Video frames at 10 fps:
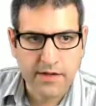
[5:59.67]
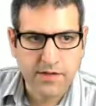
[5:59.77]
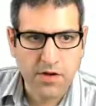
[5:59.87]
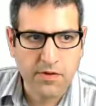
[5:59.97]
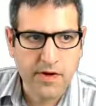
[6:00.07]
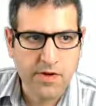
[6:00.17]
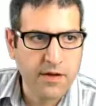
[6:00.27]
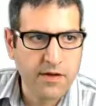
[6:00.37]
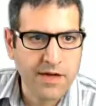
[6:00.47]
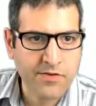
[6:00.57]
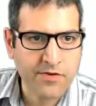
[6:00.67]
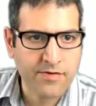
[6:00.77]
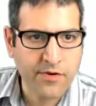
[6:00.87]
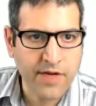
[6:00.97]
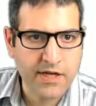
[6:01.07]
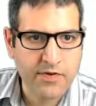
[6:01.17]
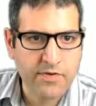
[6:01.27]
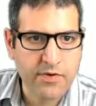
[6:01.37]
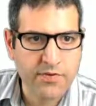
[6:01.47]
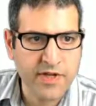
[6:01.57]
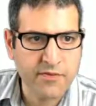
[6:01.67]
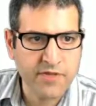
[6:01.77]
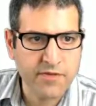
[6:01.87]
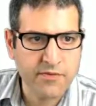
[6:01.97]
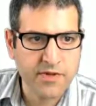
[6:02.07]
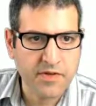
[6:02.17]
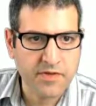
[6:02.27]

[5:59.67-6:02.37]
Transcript: so now router 4 has to form neighborship with router